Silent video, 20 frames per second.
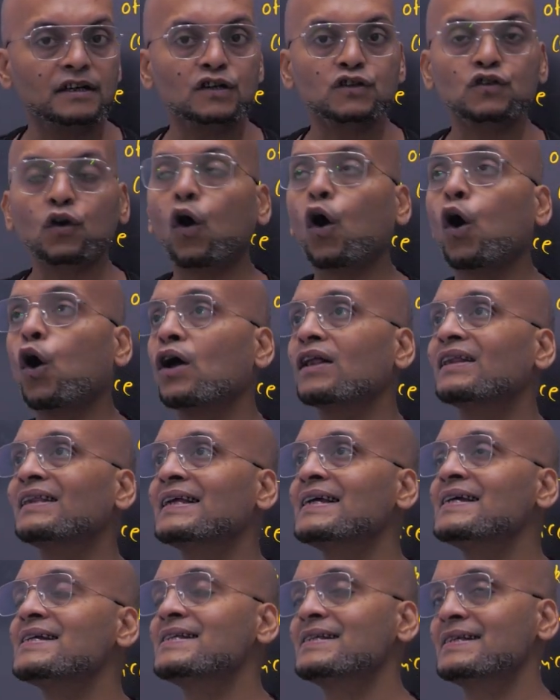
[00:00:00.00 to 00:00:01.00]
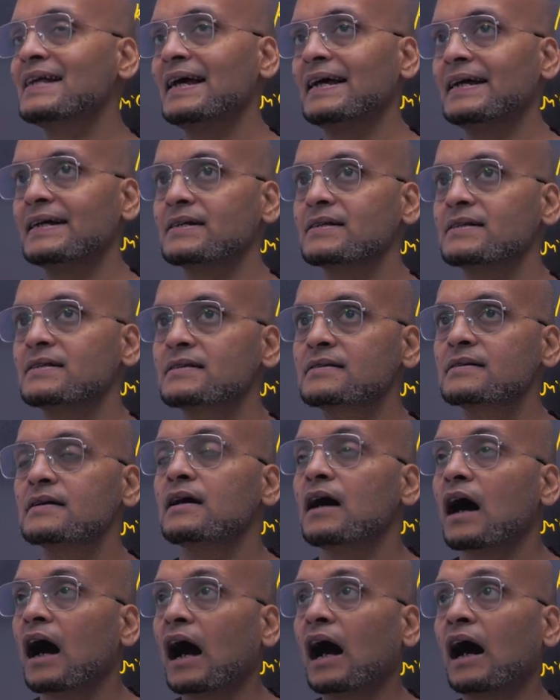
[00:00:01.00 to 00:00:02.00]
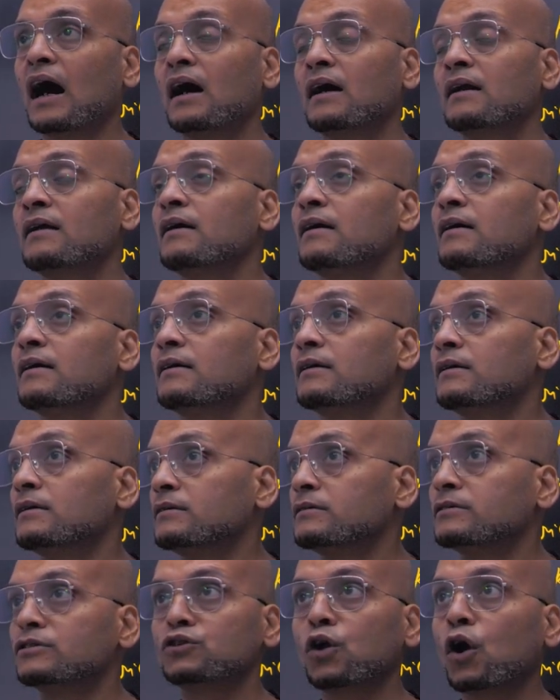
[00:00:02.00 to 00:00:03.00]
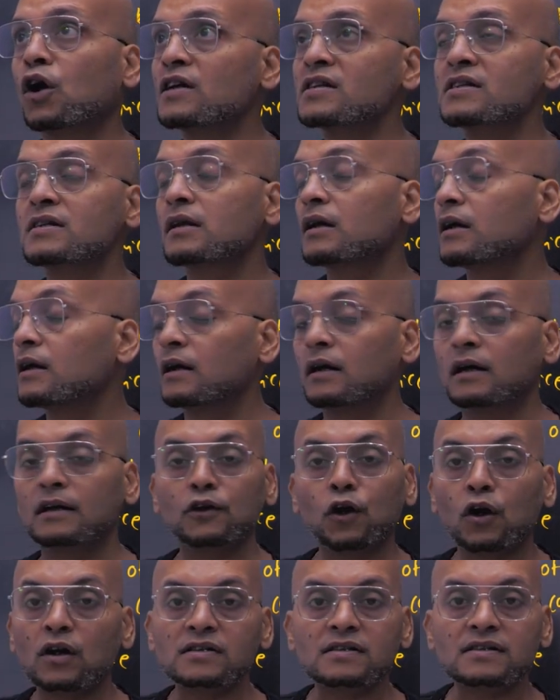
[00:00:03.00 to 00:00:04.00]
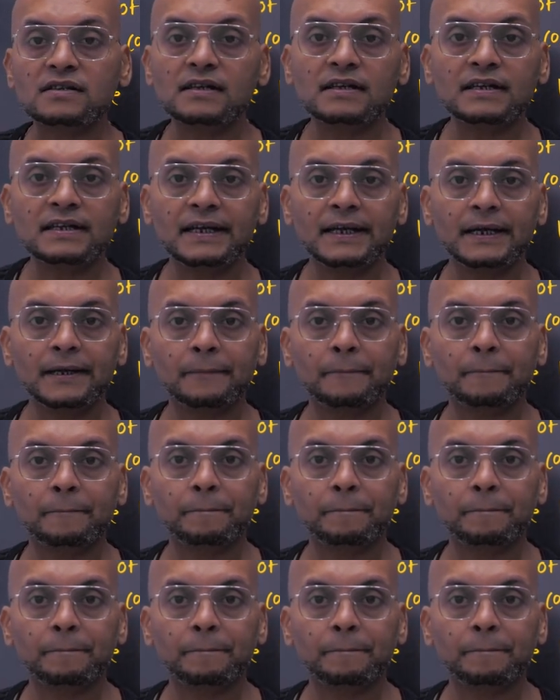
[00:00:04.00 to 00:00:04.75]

so all these things are not uh, not certain